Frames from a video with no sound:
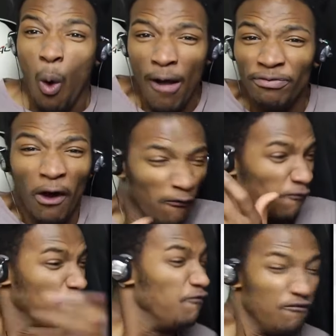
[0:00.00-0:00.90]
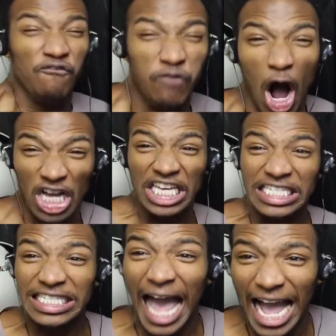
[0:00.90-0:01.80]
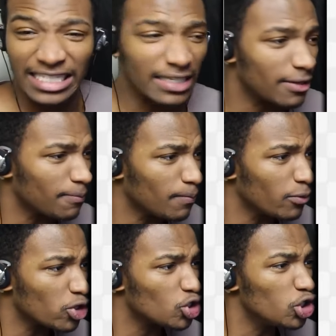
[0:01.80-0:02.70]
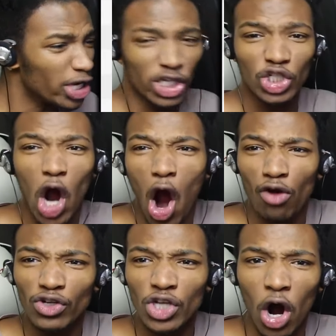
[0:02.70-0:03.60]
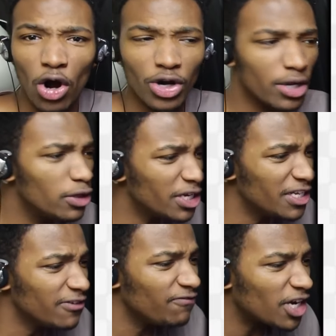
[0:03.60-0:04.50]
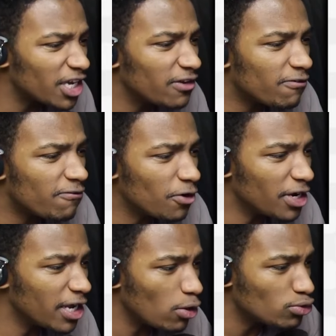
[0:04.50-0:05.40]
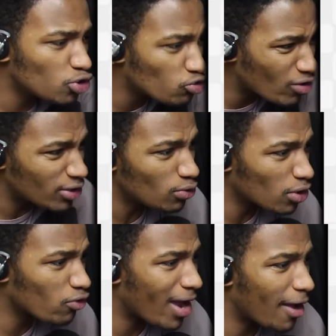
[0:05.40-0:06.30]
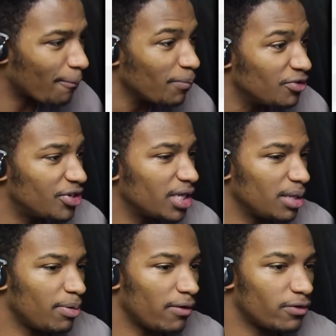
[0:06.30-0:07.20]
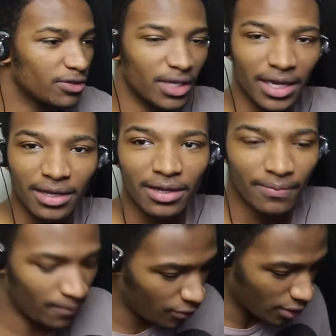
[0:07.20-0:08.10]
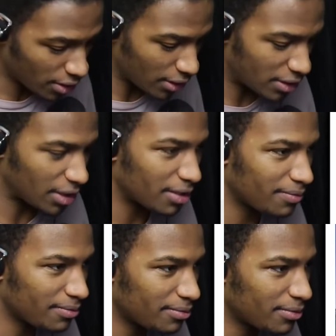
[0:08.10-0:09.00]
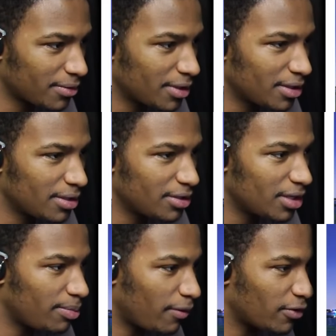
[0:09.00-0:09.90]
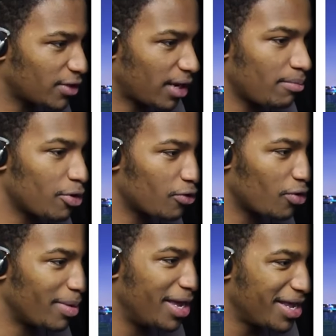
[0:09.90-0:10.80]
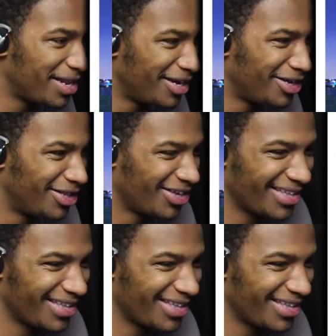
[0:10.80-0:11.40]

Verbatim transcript: What the fuck is that? Look at Charizard. Look at his fucking foot. It goes straight through the ground. Jigglypuff looks like Look at this shit. Jigglypuff looks like a murderer, man.